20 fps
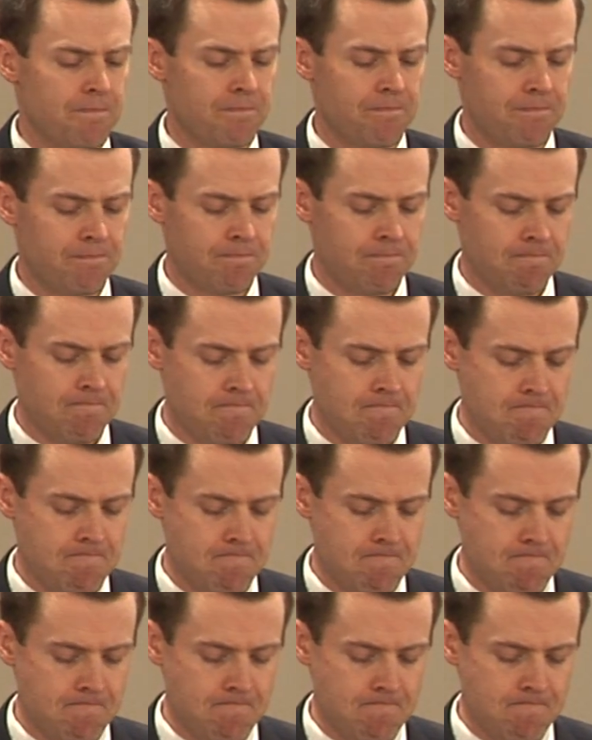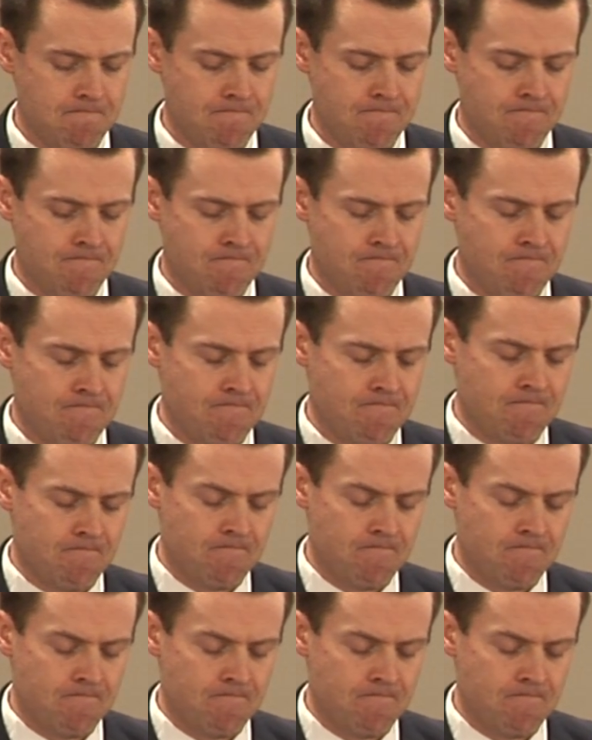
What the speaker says: (silence)